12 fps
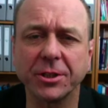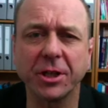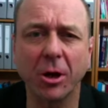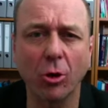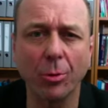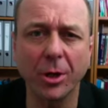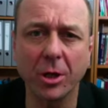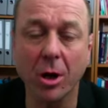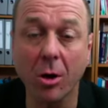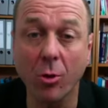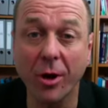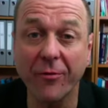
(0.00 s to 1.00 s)
Nairobi
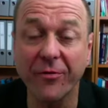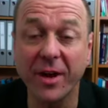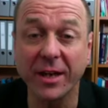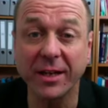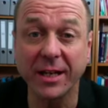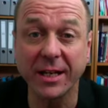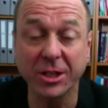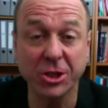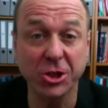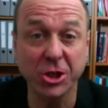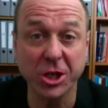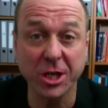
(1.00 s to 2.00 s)
go if they need
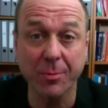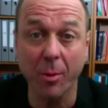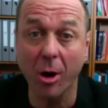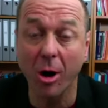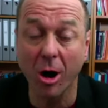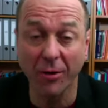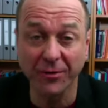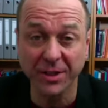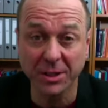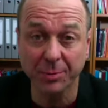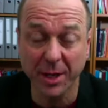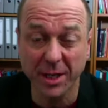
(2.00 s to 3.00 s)
cheap office
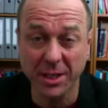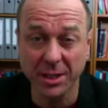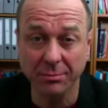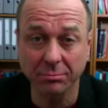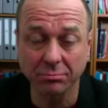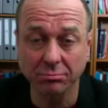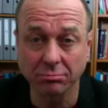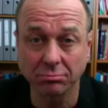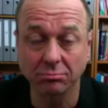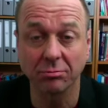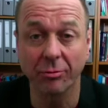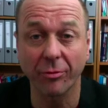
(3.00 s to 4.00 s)
space?
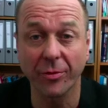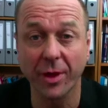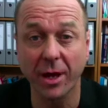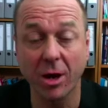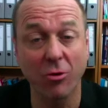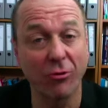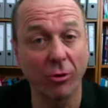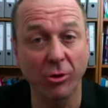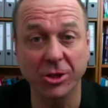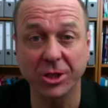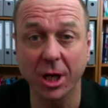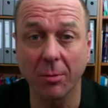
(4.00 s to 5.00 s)
They go, for
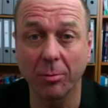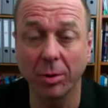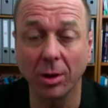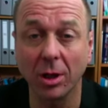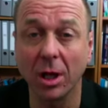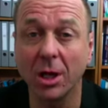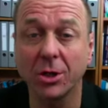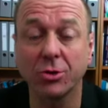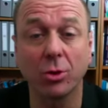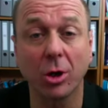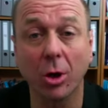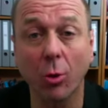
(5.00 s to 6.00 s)
example, to a
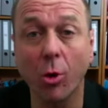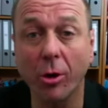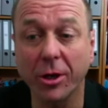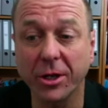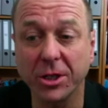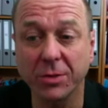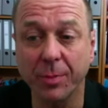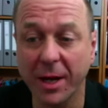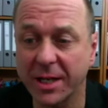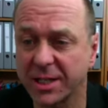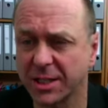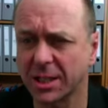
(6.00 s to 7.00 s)
co working
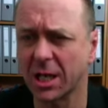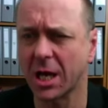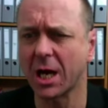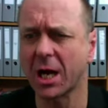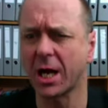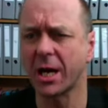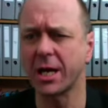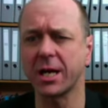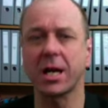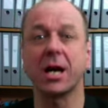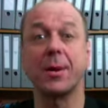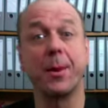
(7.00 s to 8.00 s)
space like
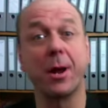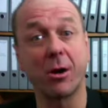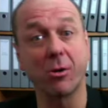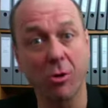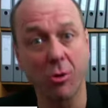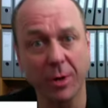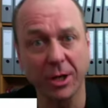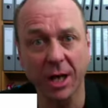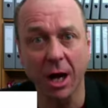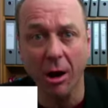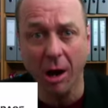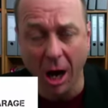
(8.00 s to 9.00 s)
Nairobi
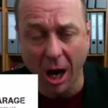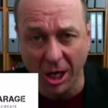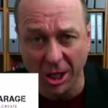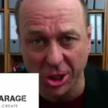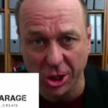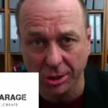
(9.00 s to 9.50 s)
Garage.